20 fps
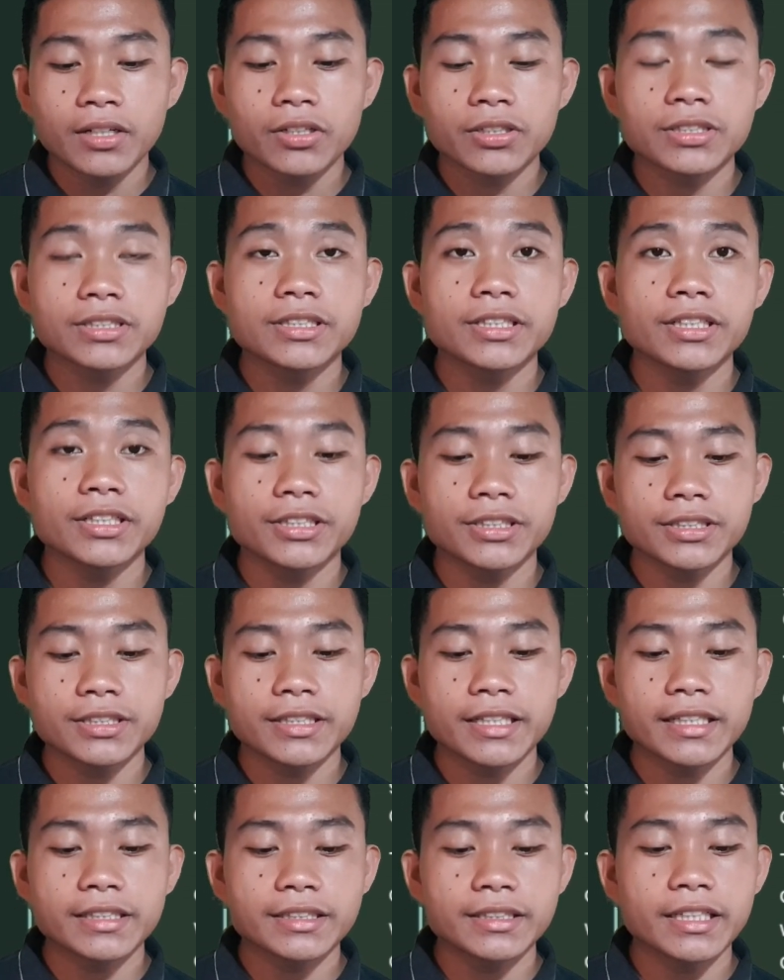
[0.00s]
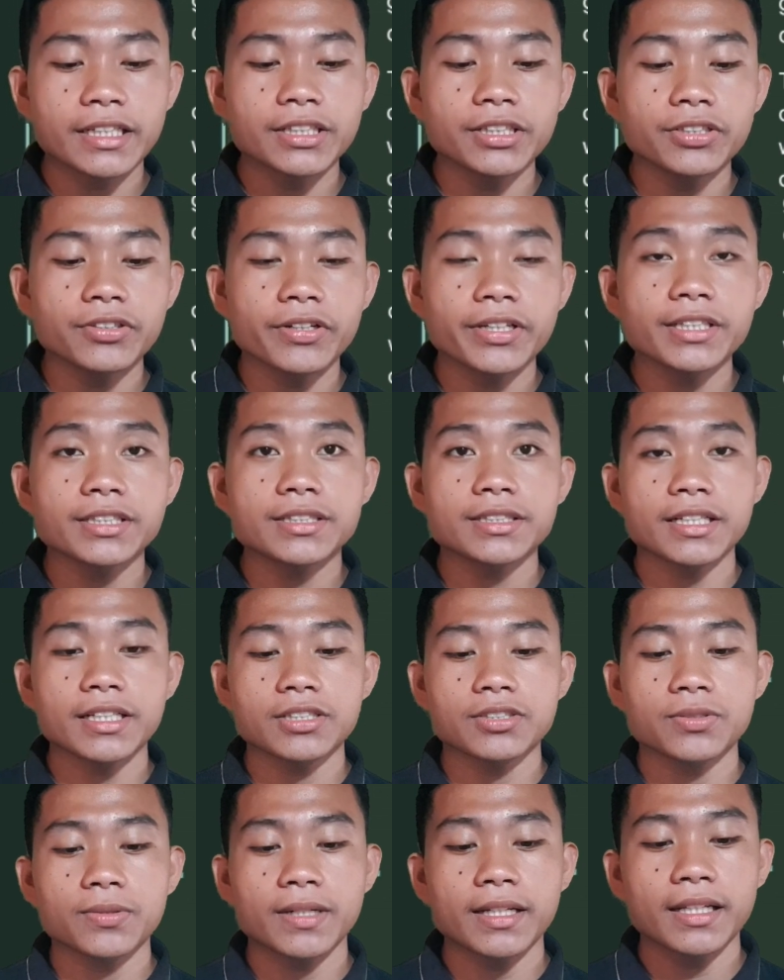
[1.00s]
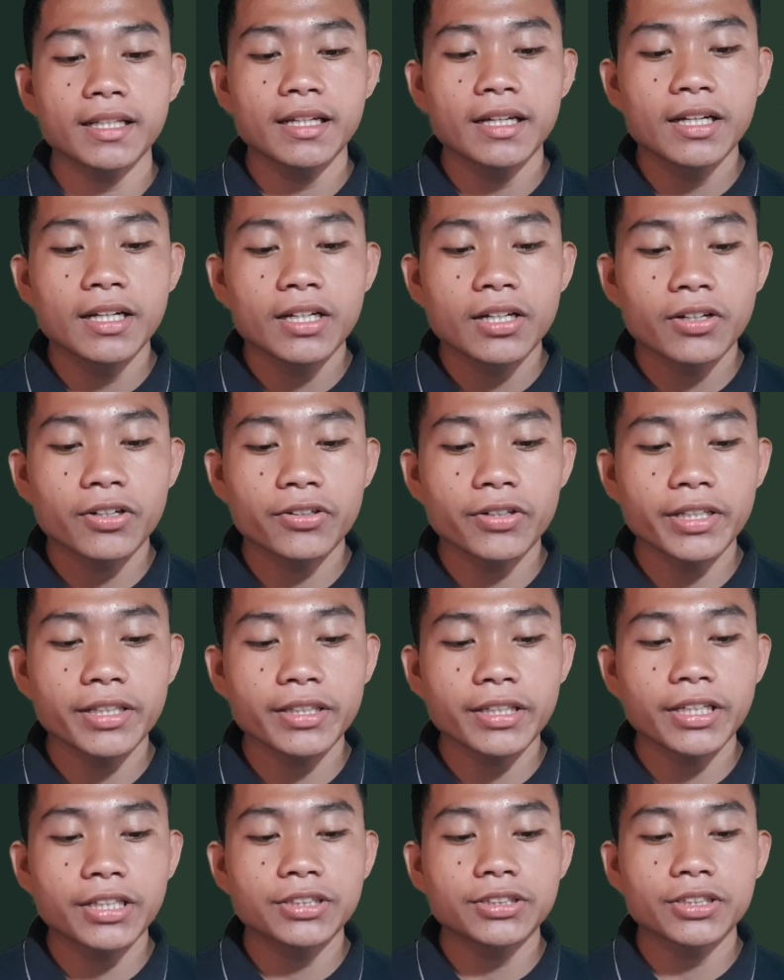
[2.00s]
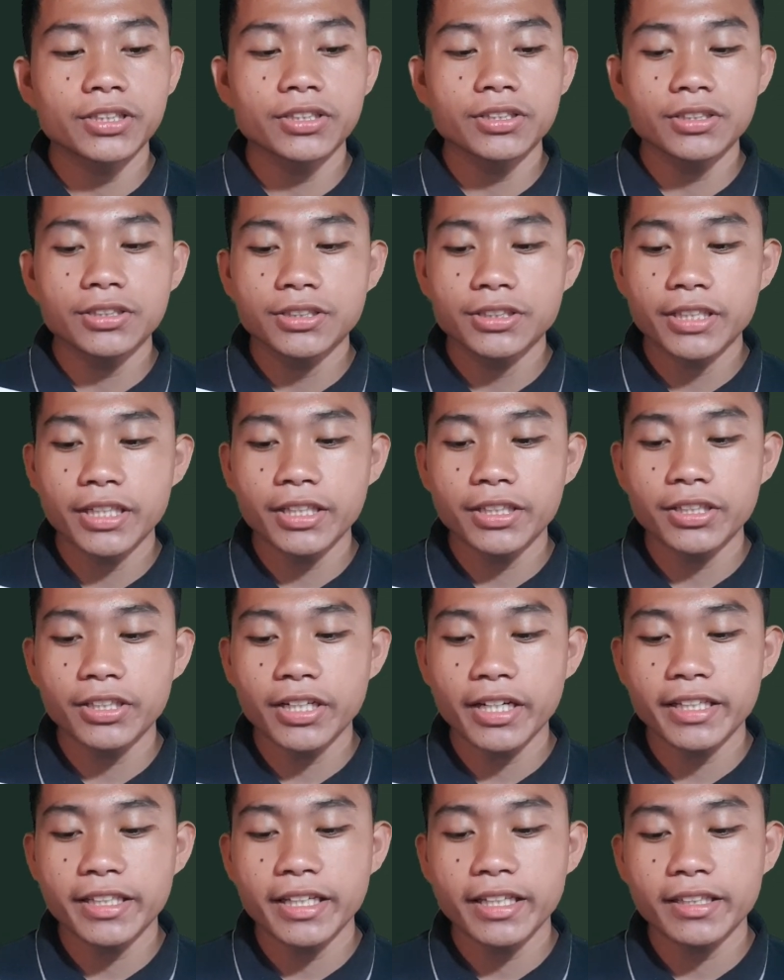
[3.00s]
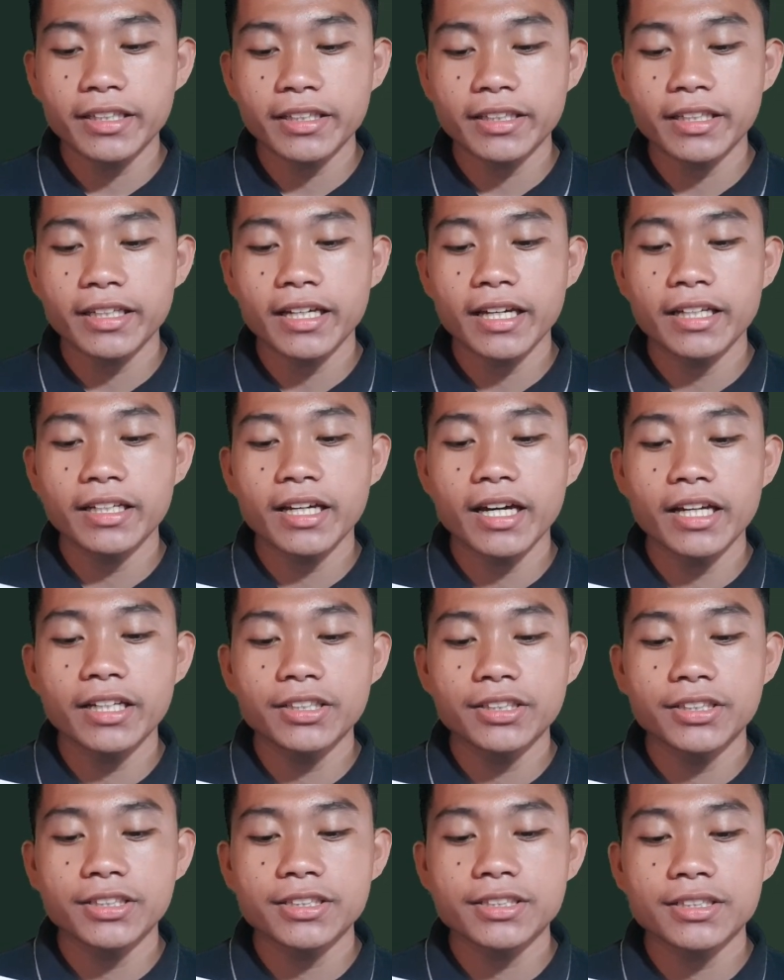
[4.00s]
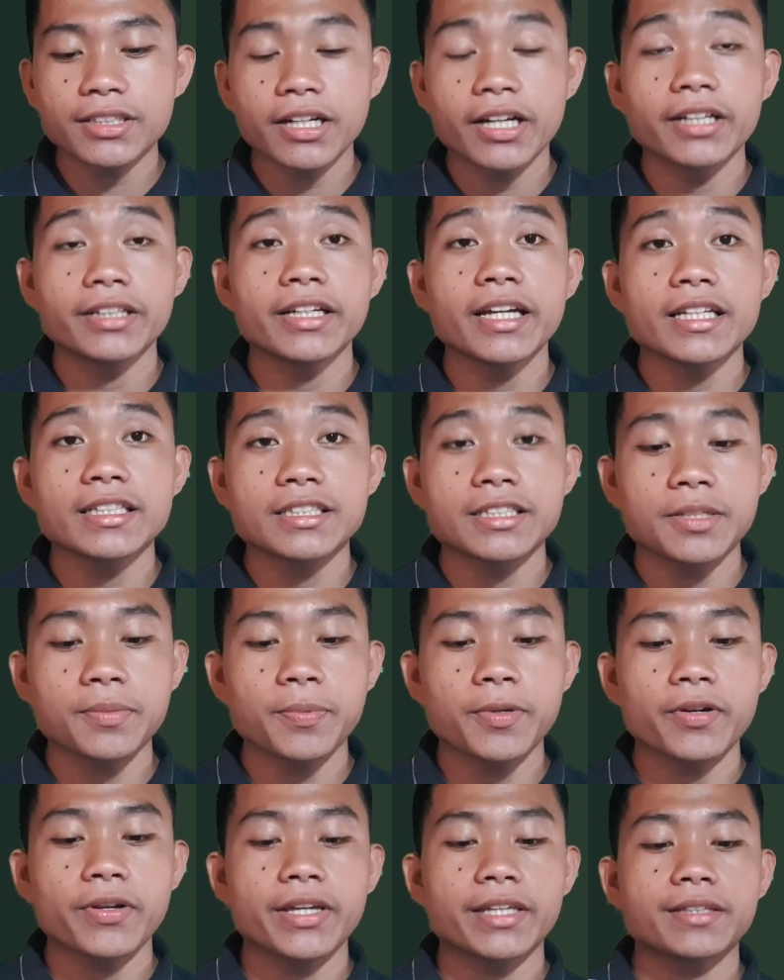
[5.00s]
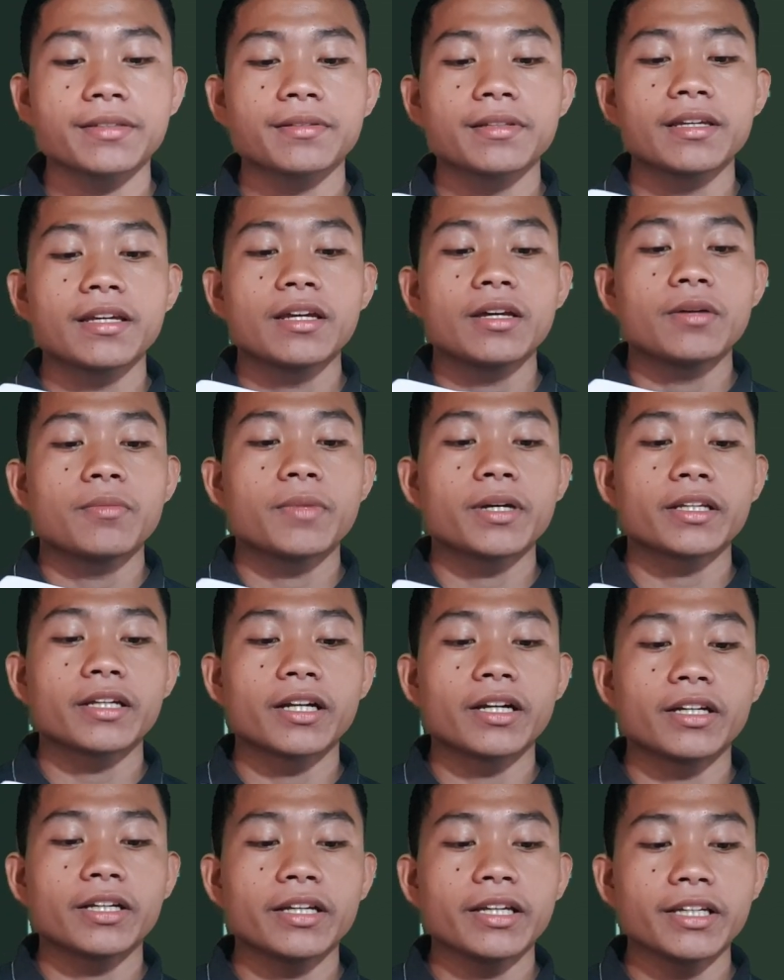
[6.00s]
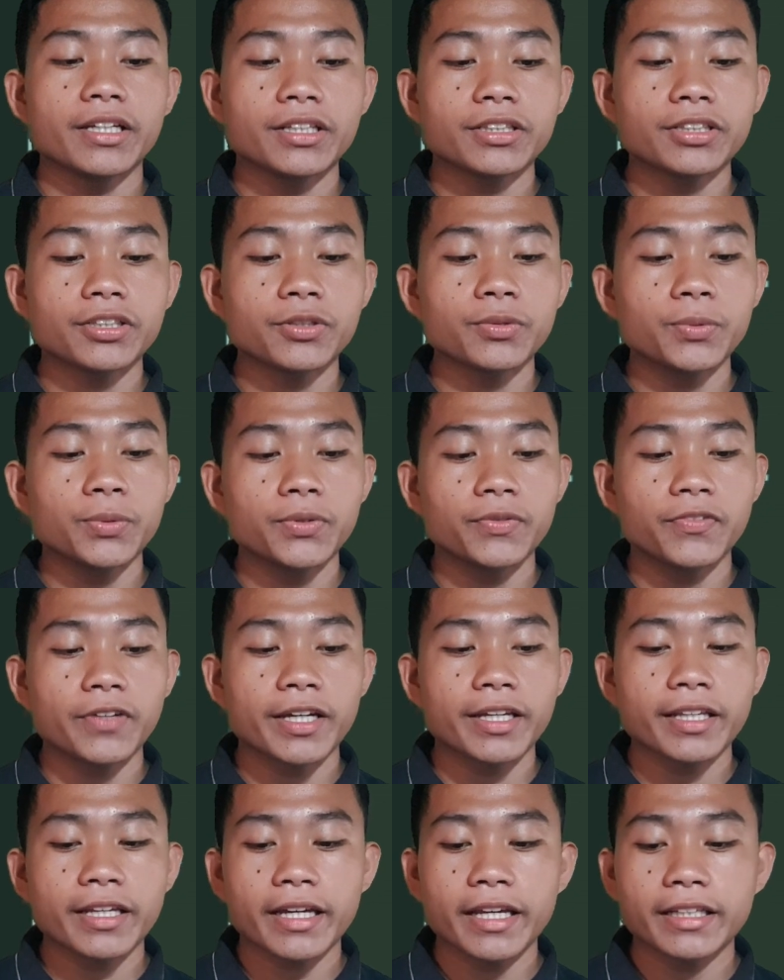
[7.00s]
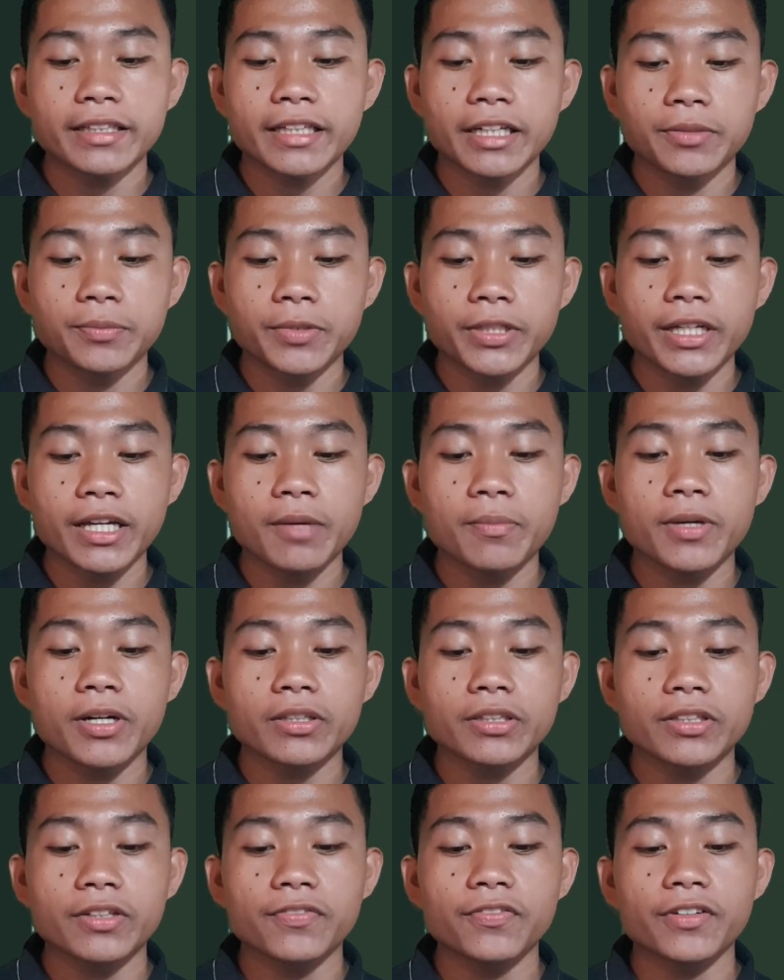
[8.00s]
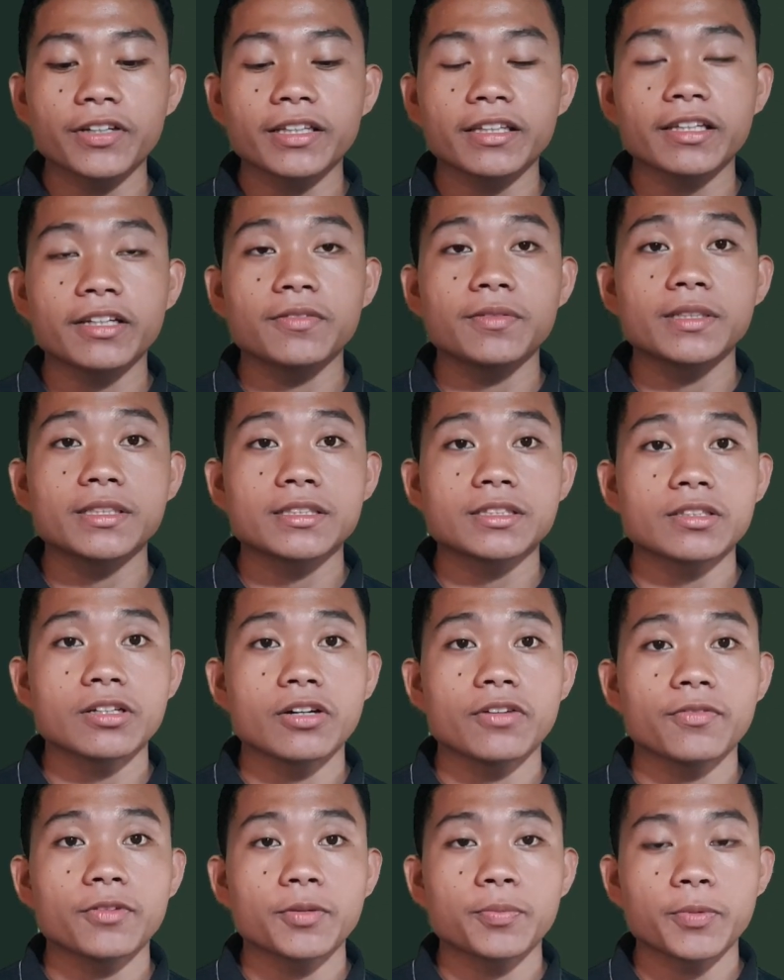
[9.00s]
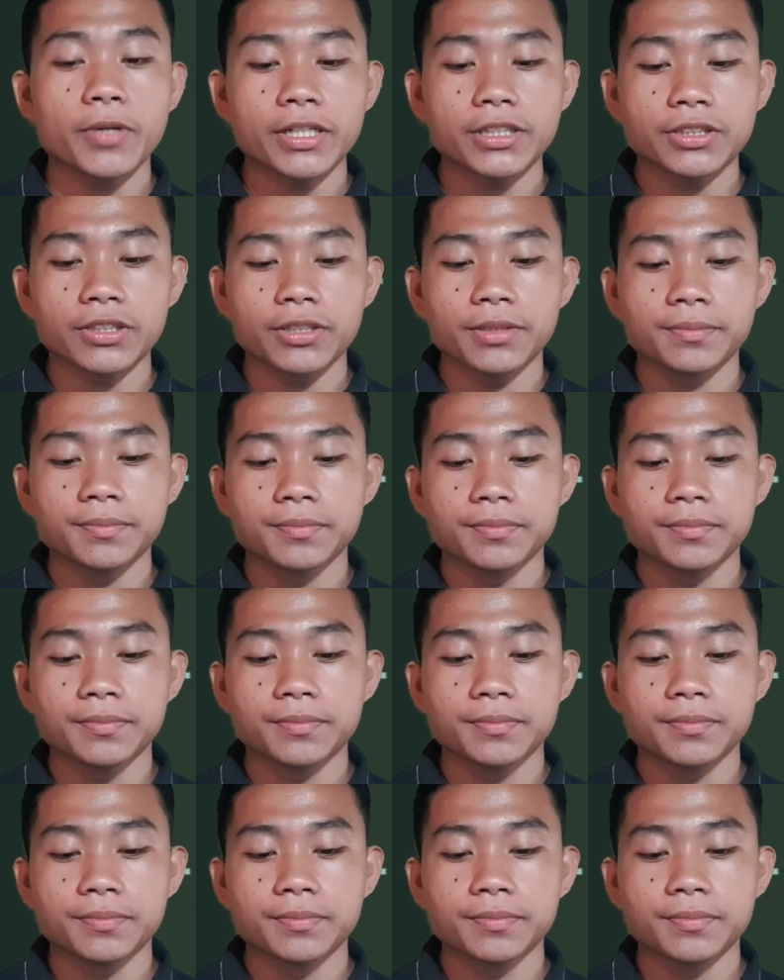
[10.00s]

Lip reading: considers that gender, race, sexual orientation, gender identity, and others are not separate, but are interwoven and can bring about different levels of oppression.